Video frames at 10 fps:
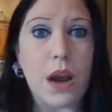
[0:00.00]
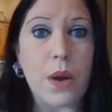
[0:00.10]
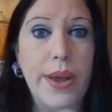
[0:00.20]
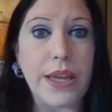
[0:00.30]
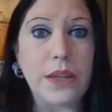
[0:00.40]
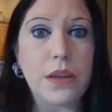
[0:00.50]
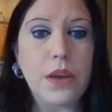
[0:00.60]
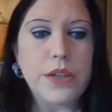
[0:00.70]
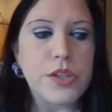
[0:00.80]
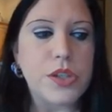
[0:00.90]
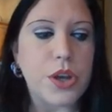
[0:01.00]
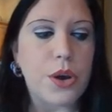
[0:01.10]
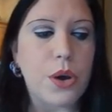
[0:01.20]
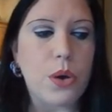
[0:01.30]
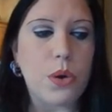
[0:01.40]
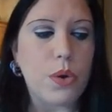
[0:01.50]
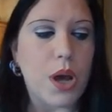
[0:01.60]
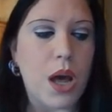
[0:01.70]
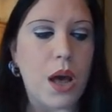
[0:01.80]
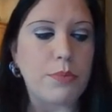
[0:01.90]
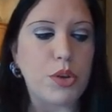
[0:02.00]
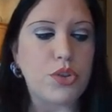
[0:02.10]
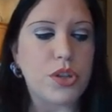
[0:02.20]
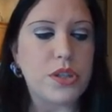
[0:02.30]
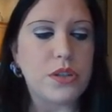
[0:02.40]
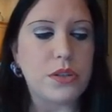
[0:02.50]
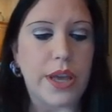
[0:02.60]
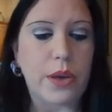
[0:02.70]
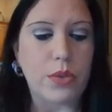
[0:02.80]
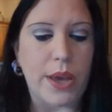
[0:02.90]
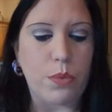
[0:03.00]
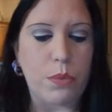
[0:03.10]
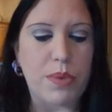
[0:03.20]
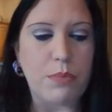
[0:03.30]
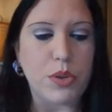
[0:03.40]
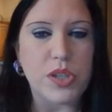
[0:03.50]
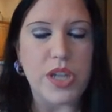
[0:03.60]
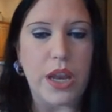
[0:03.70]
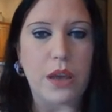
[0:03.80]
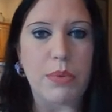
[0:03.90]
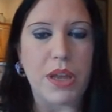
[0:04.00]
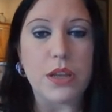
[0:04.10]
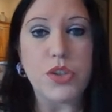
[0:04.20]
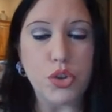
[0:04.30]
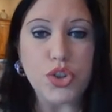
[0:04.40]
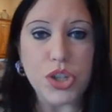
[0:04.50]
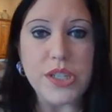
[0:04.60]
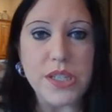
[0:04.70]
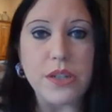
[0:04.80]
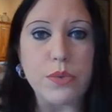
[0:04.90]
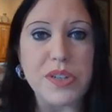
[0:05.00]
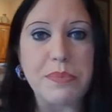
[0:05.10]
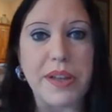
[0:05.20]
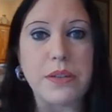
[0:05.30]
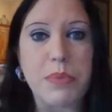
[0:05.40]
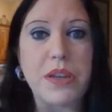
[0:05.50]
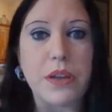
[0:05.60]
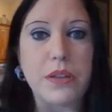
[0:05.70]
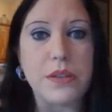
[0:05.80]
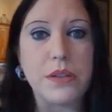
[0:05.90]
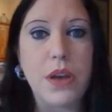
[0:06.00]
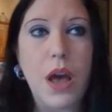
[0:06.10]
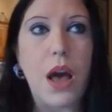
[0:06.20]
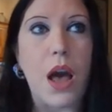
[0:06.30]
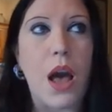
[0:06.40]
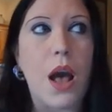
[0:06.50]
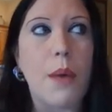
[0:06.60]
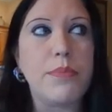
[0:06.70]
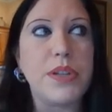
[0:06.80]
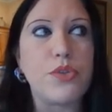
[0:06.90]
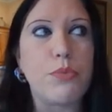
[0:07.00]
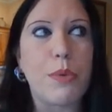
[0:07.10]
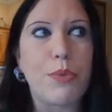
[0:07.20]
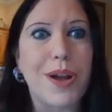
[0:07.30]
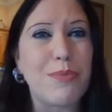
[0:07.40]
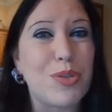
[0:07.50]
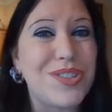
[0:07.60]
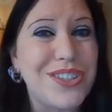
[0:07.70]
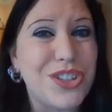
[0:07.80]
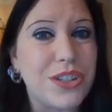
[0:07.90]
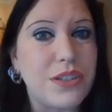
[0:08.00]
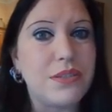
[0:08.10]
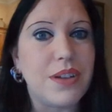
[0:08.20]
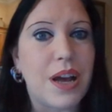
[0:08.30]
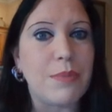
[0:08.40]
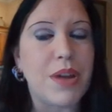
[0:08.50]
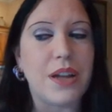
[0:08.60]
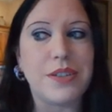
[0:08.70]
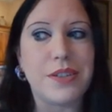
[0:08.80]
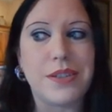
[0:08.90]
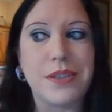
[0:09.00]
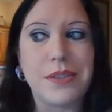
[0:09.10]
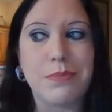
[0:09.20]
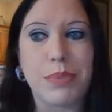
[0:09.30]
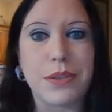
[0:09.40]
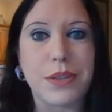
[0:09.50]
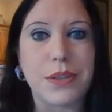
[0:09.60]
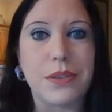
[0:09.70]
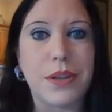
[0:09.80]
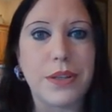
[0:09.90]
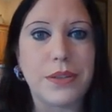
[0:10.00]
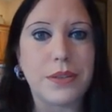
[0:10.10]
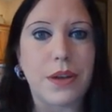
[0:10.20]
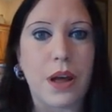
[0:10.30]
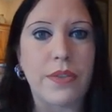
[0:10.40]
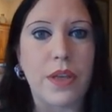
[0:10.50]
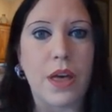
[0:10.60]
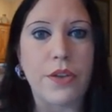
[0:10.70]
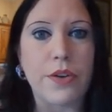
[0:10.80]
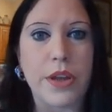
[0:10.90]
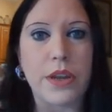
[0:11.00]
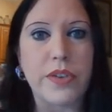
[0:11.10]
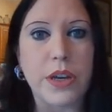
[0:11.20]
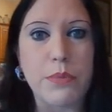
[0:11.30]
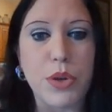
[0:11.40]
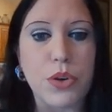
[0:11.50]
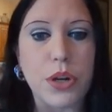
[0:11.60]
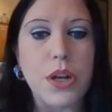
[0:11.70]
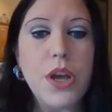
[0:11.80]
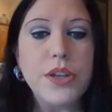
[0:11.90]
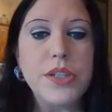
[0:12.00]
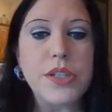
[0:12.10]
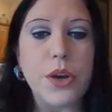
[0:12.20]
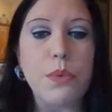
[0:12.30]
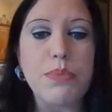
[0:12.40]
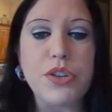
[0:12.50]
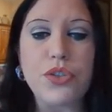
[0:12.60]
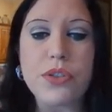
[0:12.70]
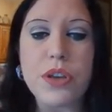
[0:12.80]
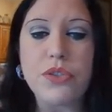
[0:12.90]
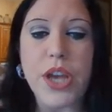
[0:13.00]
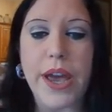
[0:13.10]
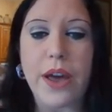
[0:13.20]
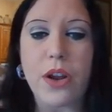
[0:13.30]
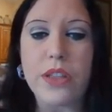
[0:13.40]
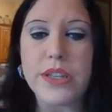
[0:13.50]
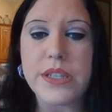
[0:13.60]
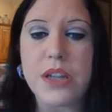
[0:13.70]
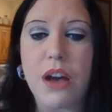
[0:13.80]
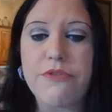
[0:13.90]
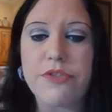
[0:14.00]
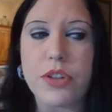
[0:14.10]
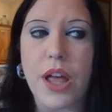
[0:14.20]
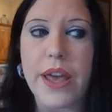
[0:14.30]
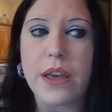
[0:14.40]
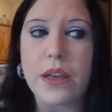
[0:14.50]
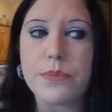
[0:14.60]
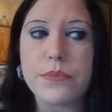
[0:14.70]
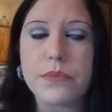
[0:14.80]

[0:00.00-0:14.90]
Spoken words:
All right. So you should like when people are stating opinions, you should still respect opinions. Please remember, I'm your teacher. I'm not just this person that's on the other end of a computer. So be sure that you check out all this stuff for like